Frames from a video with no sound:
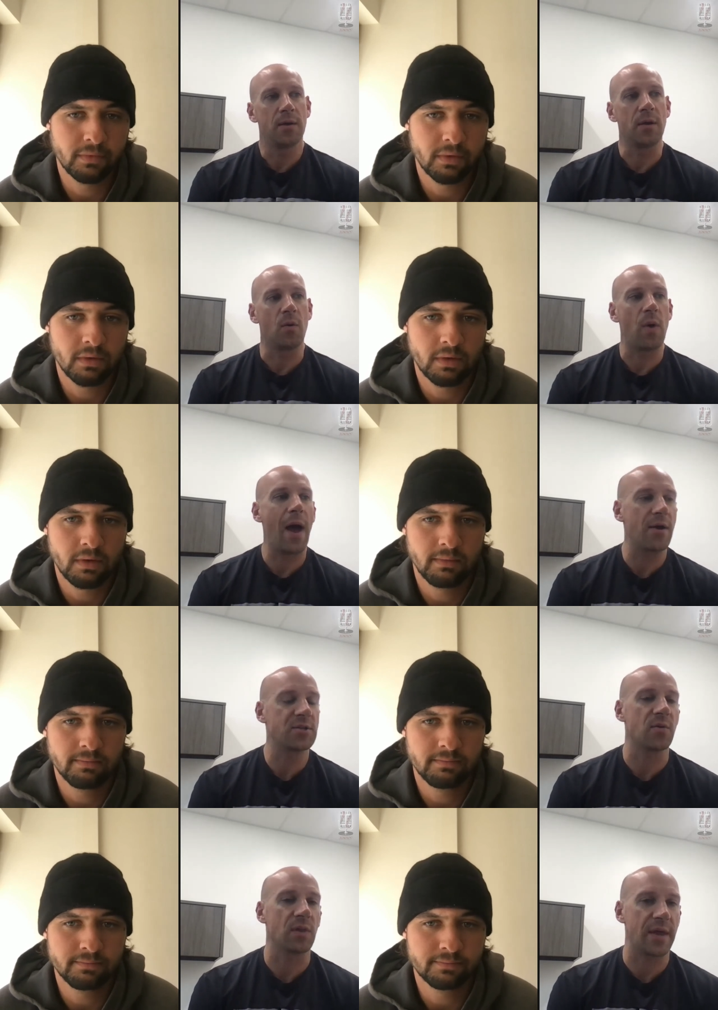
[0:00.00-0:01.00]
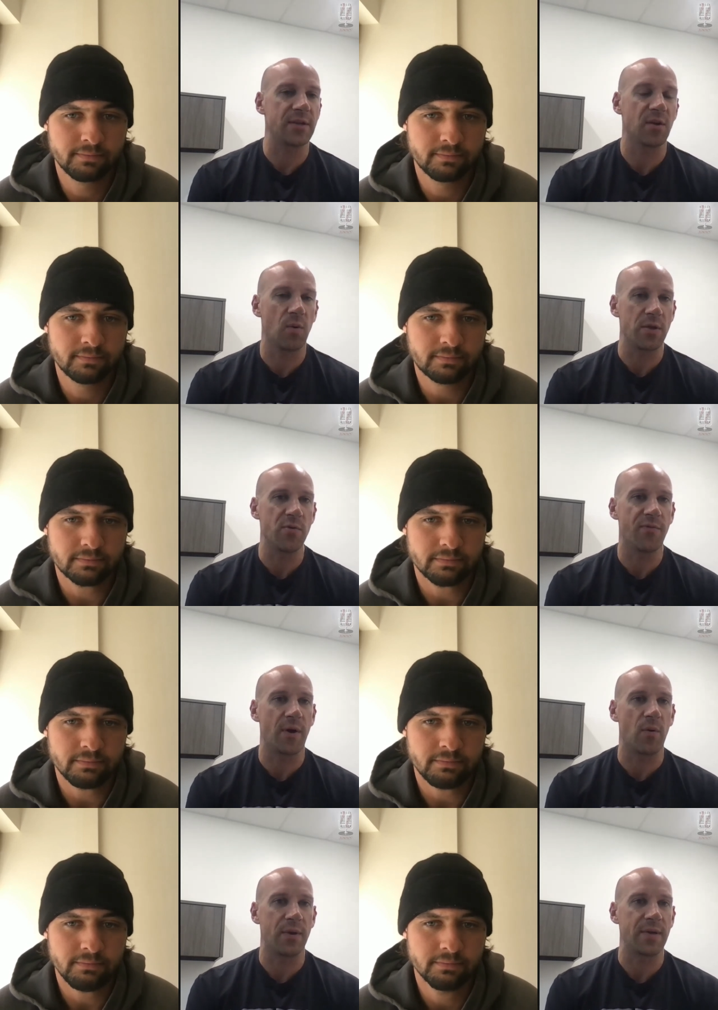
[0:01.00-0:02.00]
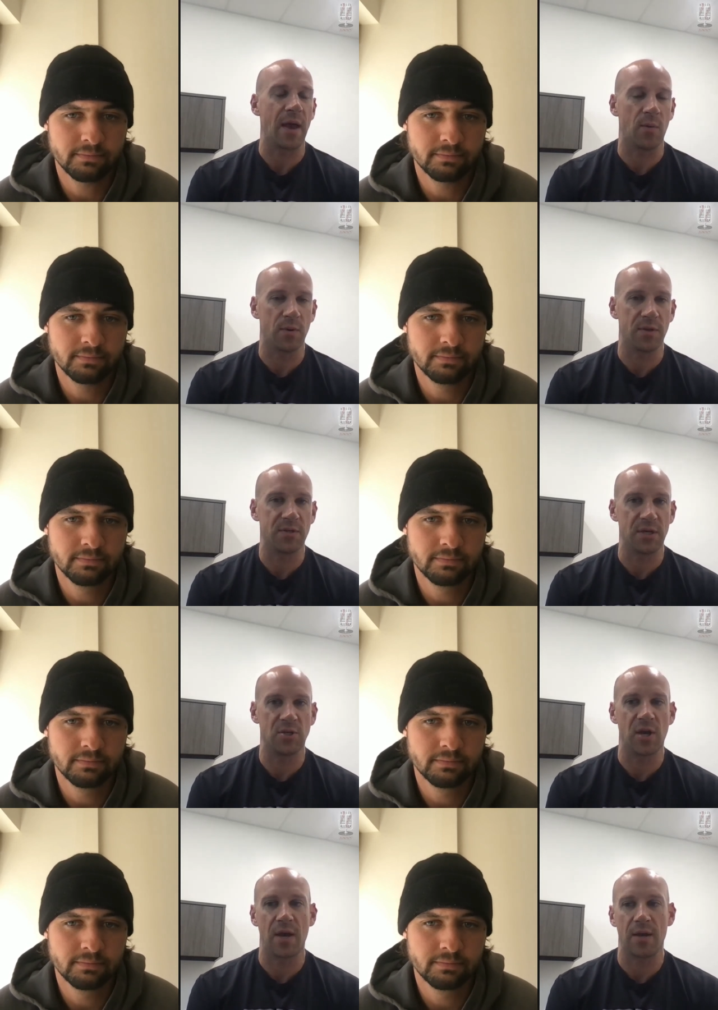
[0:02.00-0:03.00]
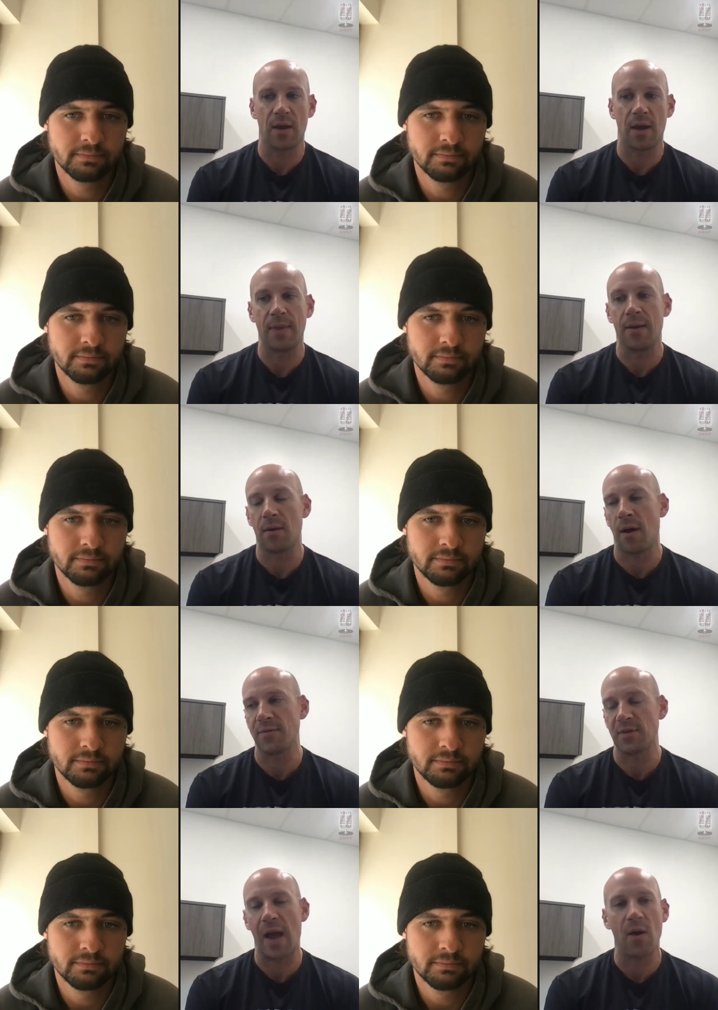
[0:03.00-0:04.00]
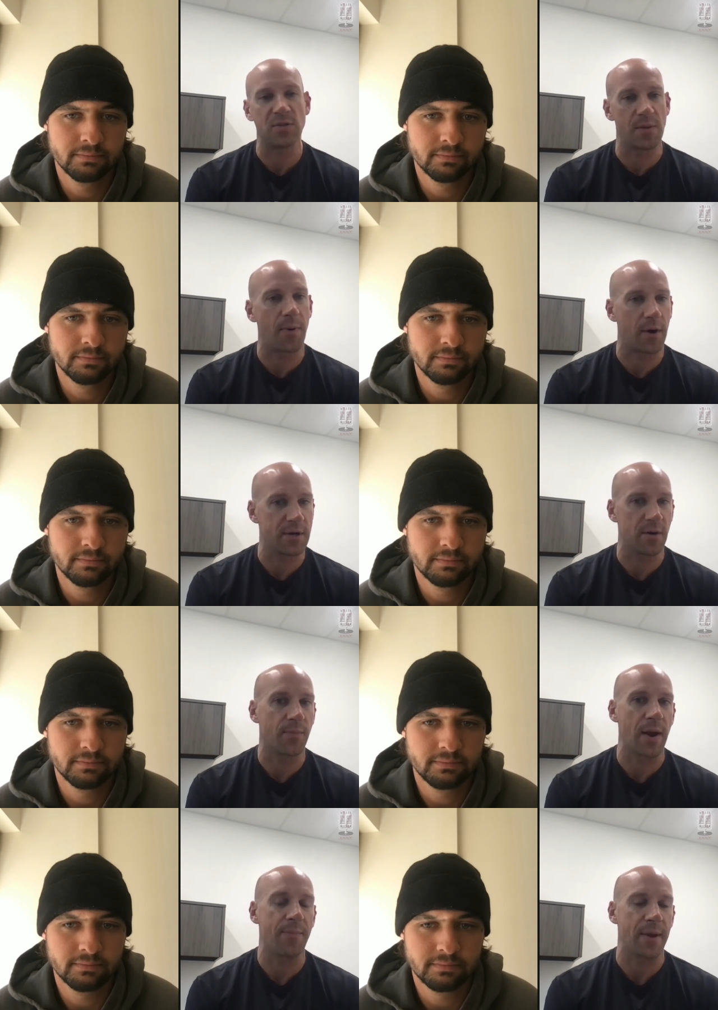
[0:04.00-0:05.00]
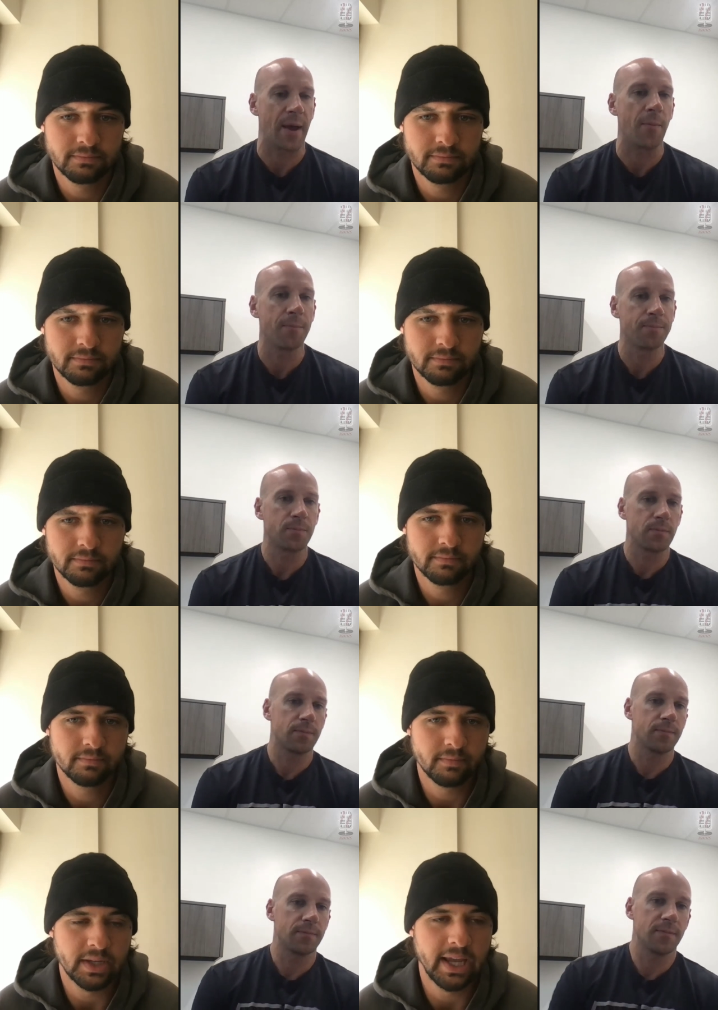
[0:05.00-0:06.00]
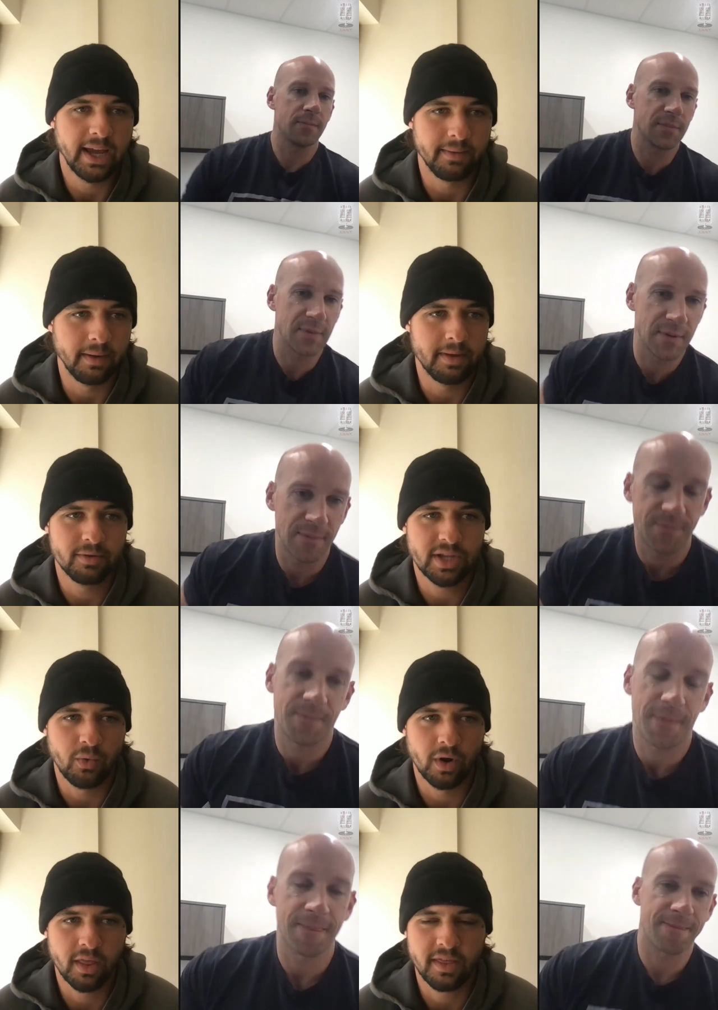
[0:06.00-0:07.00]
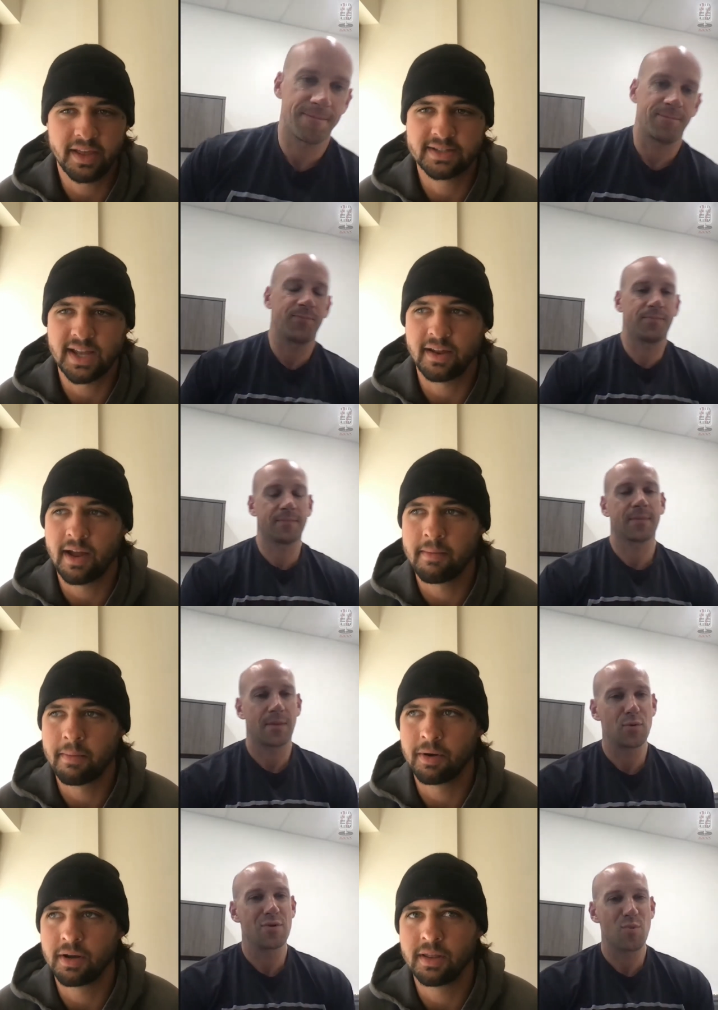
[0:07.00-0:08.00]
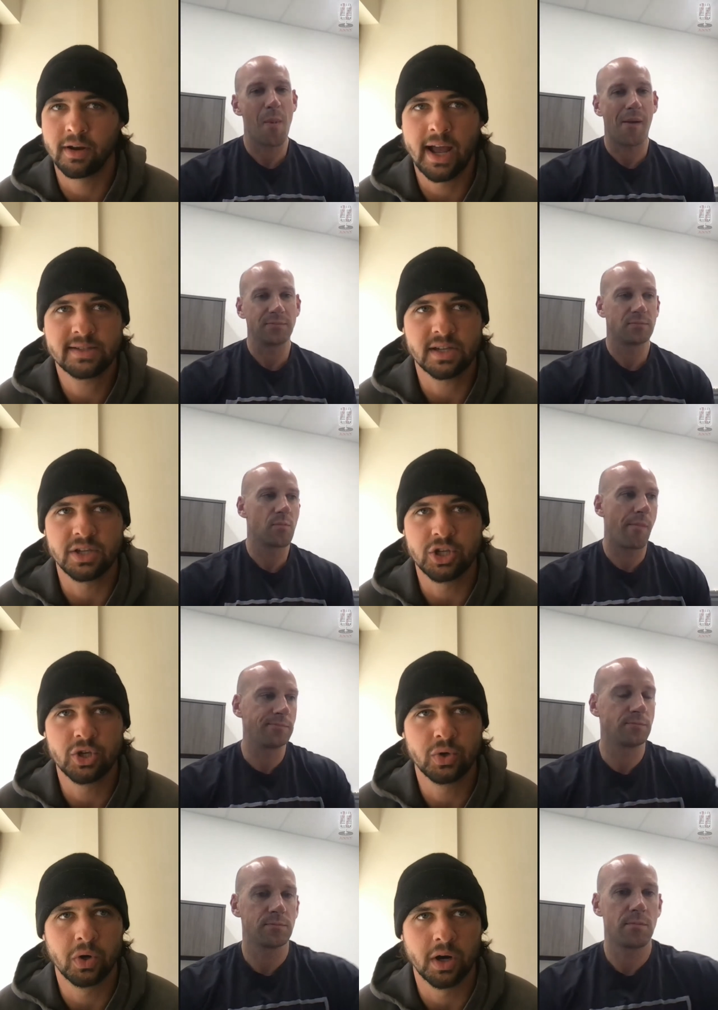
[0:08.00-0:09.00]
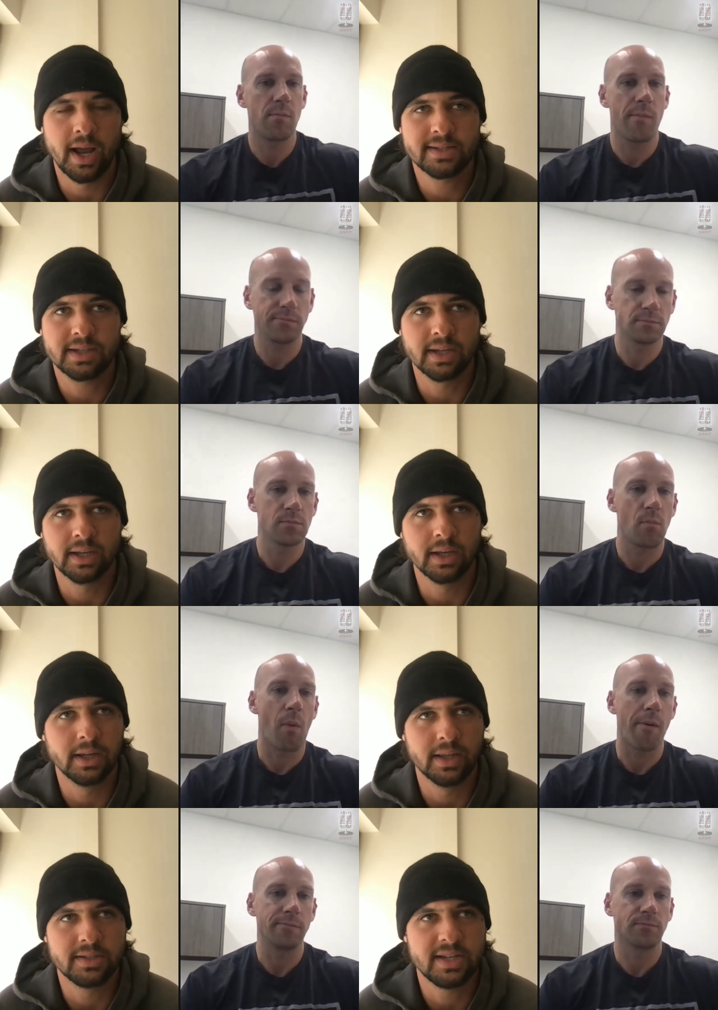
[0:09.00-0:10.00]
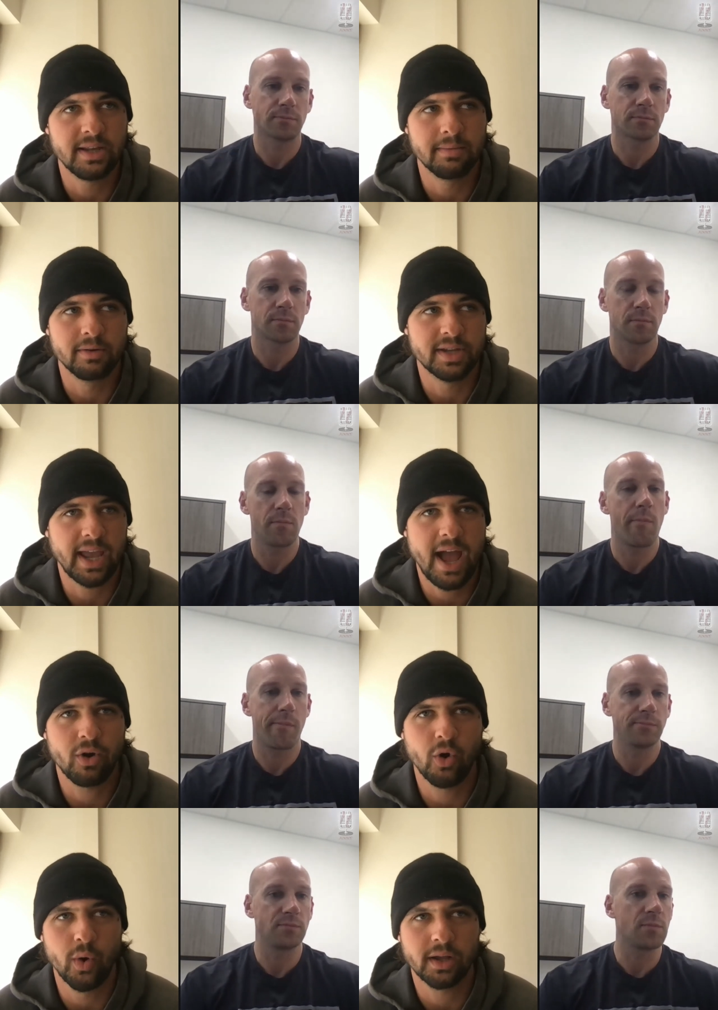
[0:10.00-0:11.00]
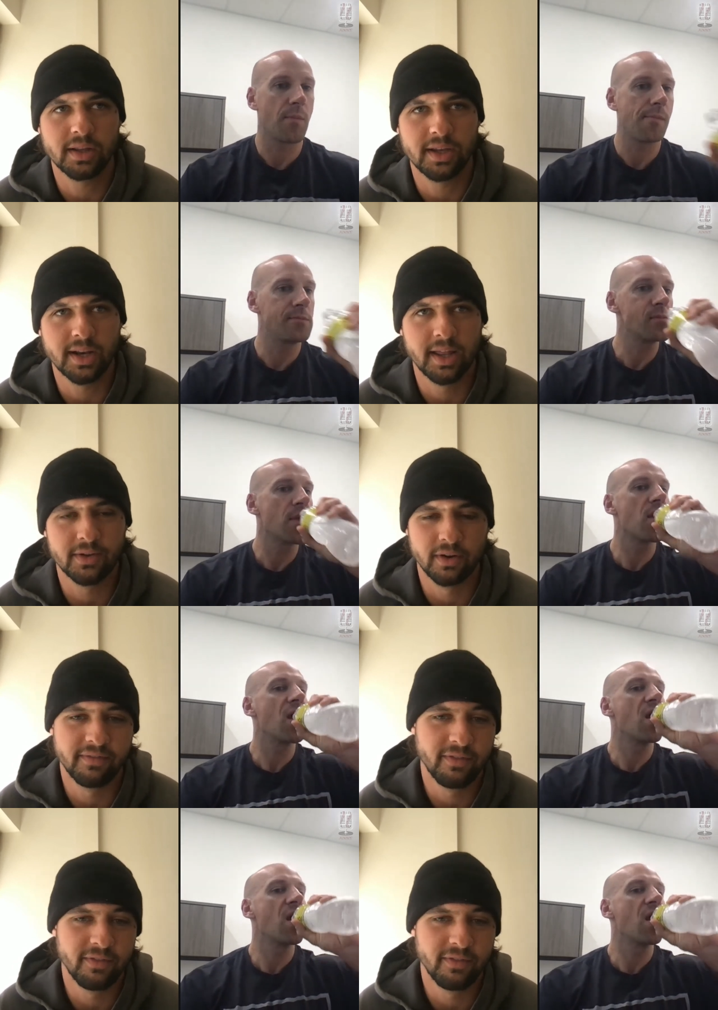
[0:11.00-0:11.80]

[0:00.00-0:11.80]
Speaker 1: You know, how does it relate to what you felt went down with the TJ, and then obviously how is it part of your prep now?
Speaker 2: Yeah, I mean, it was like one of the things I, I remember either asking you or asking uh, the team. I was like, "How quickly can I throw a